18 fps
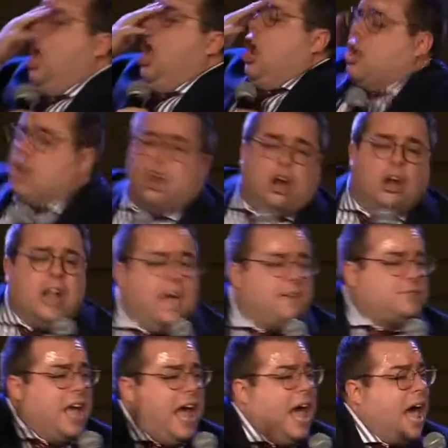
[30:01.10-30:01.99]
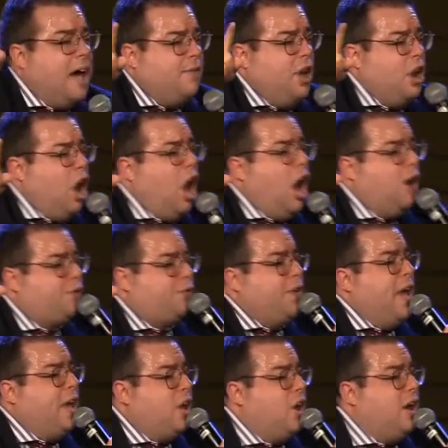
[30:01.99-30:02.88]
You don't have to have it all
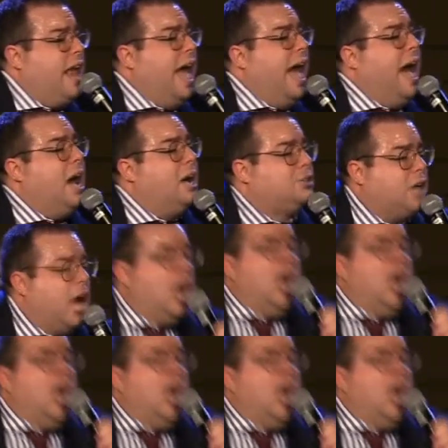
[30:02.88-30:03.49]
figured out.